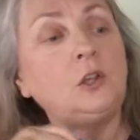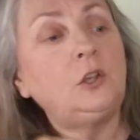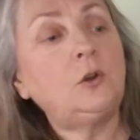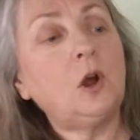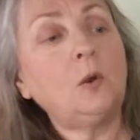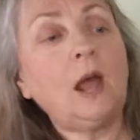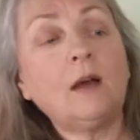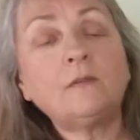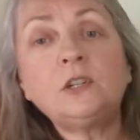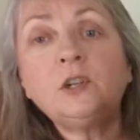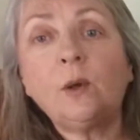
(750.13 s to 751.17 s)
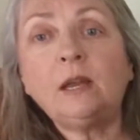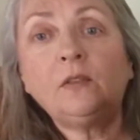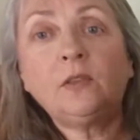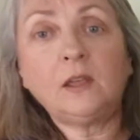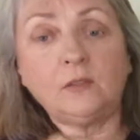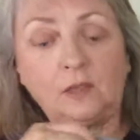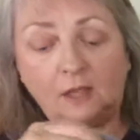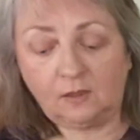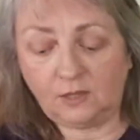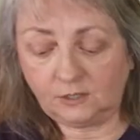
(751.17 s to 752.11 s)
You don't have to do anything.
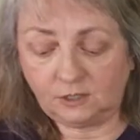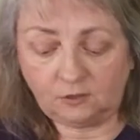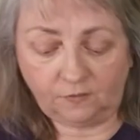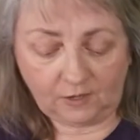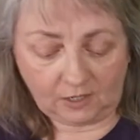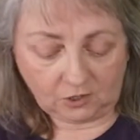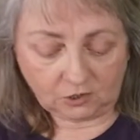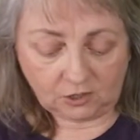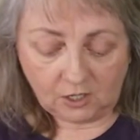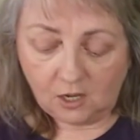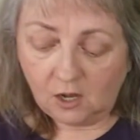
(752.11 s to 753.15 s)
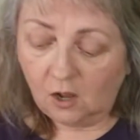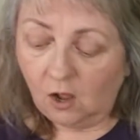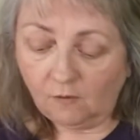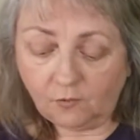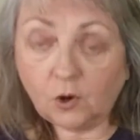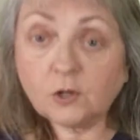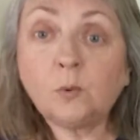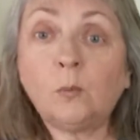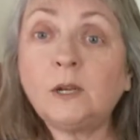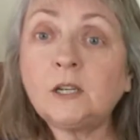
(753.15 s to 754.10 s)
This is finished. Of course,
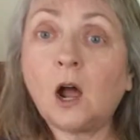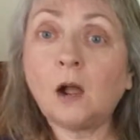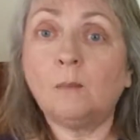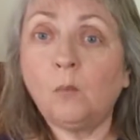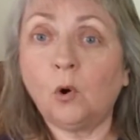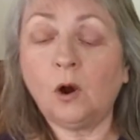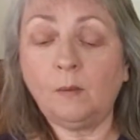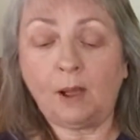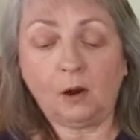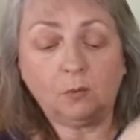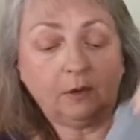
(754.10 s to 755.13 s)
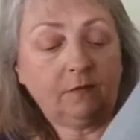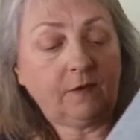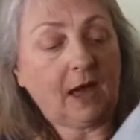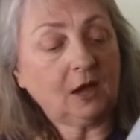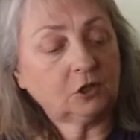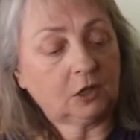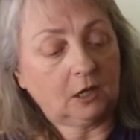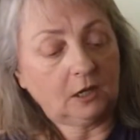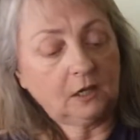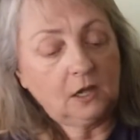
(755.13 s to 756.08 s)
when we talk more about
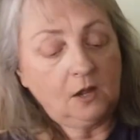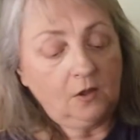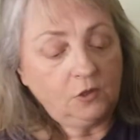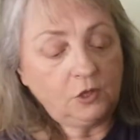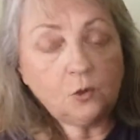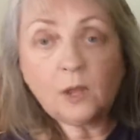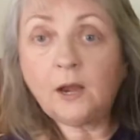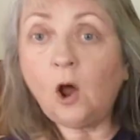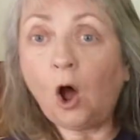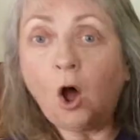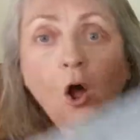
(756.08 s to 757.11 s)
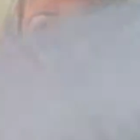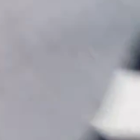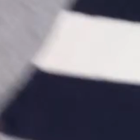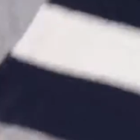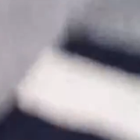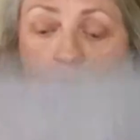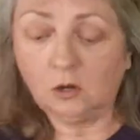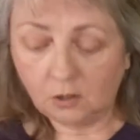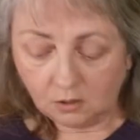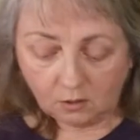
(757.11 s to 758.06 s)
refashion, you can
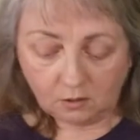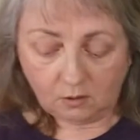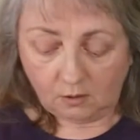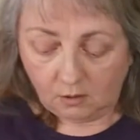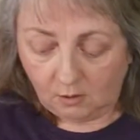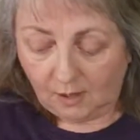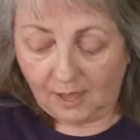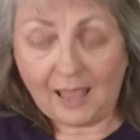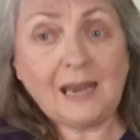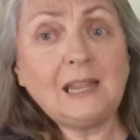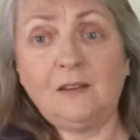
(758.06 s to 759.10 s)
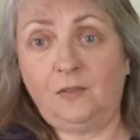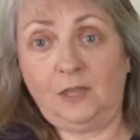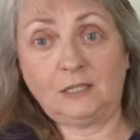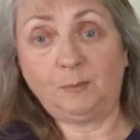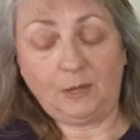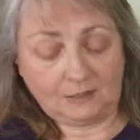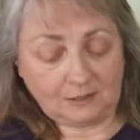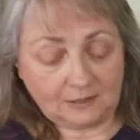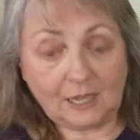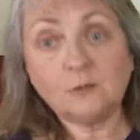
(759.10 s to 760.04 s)
alter any of these
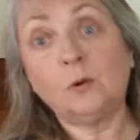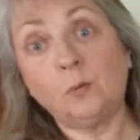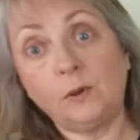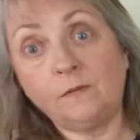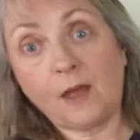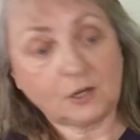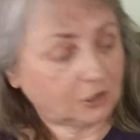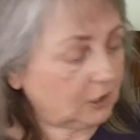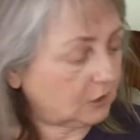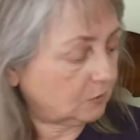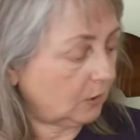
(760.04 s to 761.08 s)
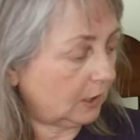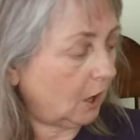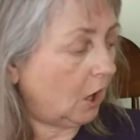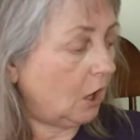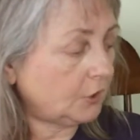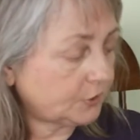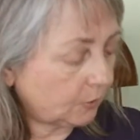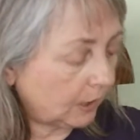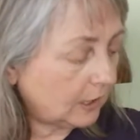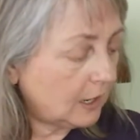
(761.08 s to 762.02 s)
pieces. That's what refashion is, really
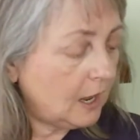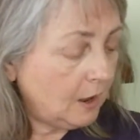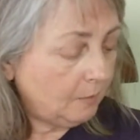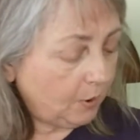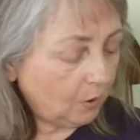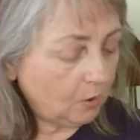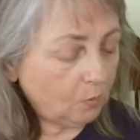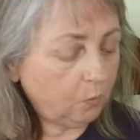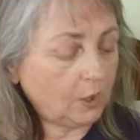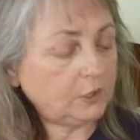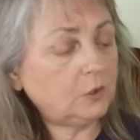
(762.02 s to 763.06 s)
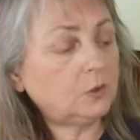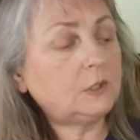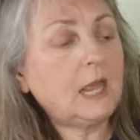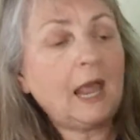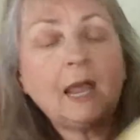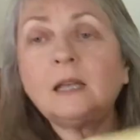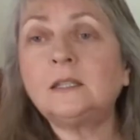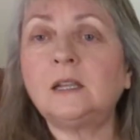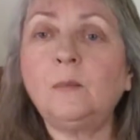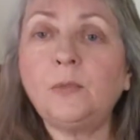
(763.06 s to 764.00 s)
altering. But when you take
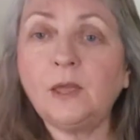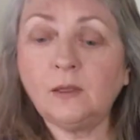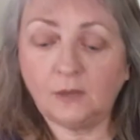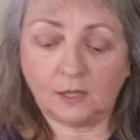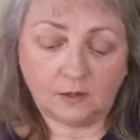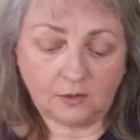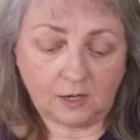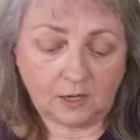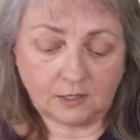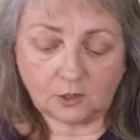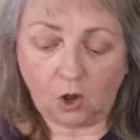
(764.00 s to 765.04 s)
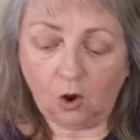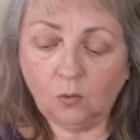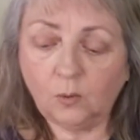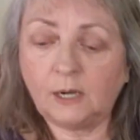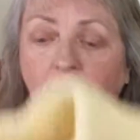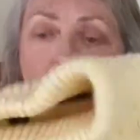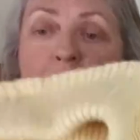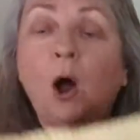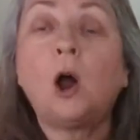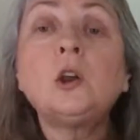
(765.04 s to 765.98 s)
something that is already
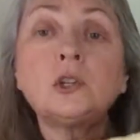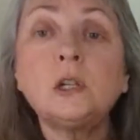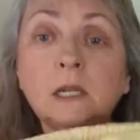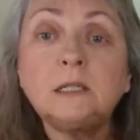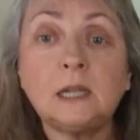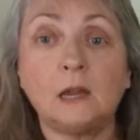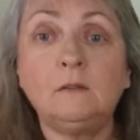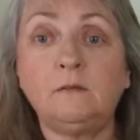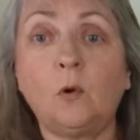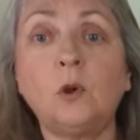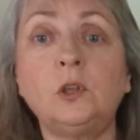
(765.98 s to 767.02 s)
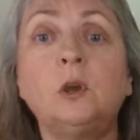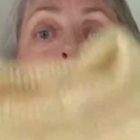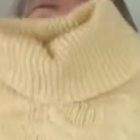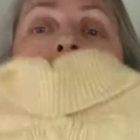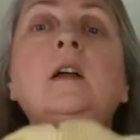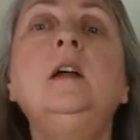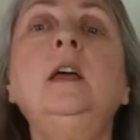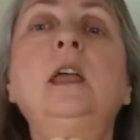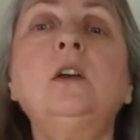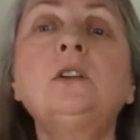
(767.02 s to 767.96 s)
partially done for you,
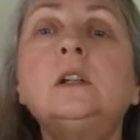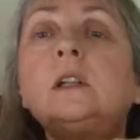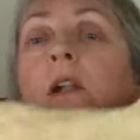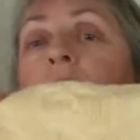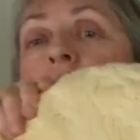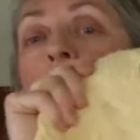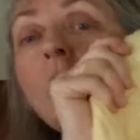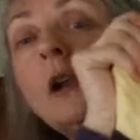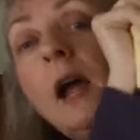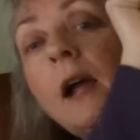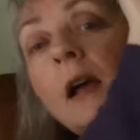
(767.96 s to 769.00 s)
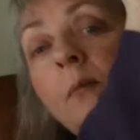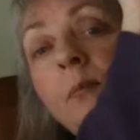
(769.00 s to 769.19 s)
here's a little turtleneck,